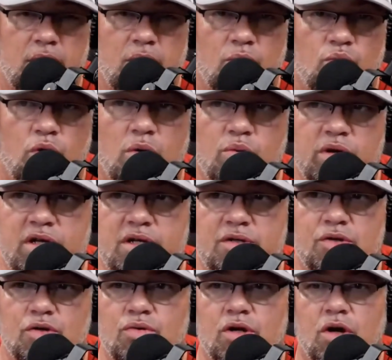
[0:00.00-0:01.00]
what we
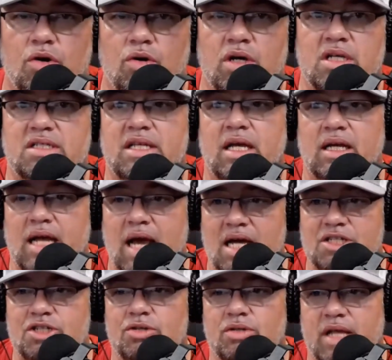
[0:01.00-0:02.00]
do know is that
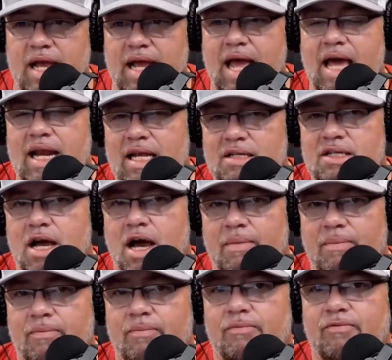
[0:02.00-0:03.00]
last year they had a
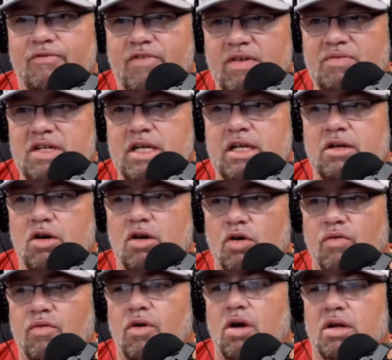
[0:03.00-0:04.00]
top 15
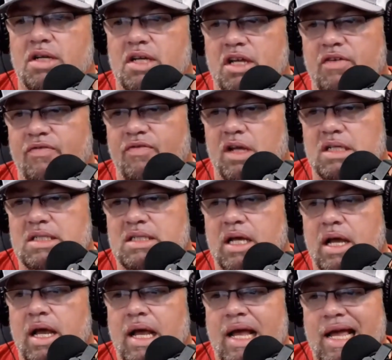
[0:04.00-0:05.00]
overall defense.
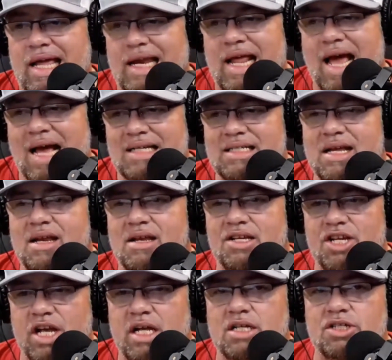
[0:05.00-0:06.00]
It hasn't
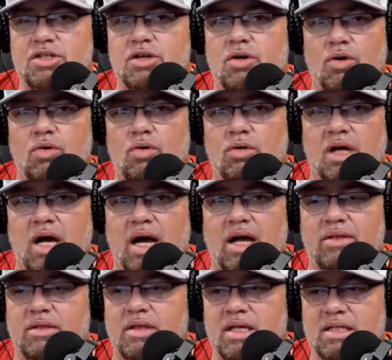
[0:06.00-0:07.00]
changed a whole lot
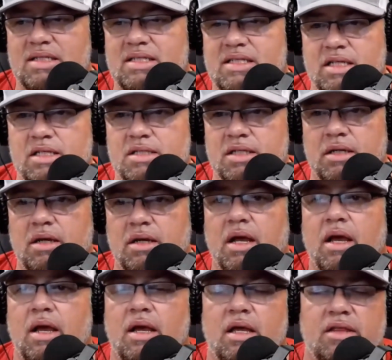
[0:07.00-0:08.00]
this season
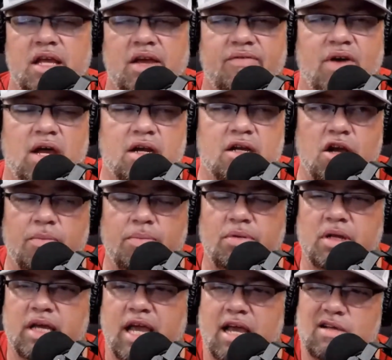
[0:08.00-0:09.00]
They've had a couple
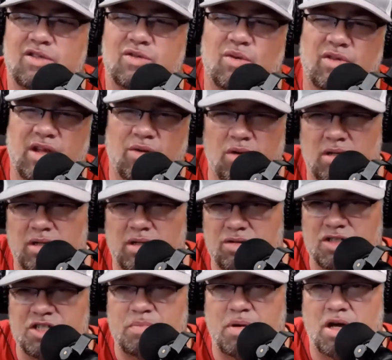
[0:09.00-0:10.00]
of games where they were a
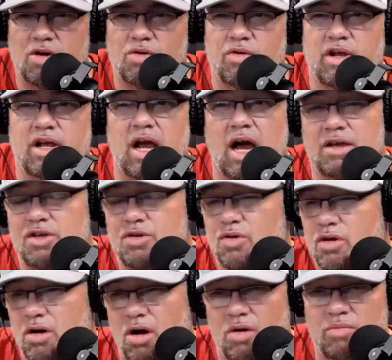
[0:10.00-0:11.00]
little sputtery. I, you
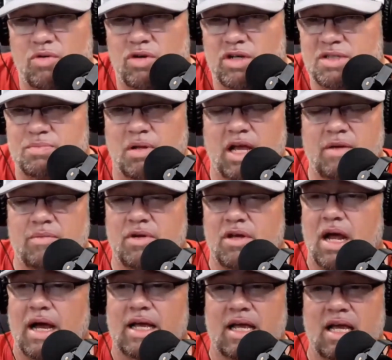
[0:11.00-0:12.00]
could always blame it,
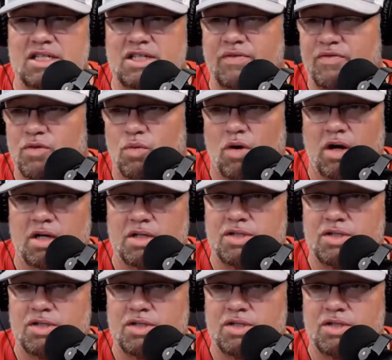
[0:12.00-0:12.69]
I guess, if you wanted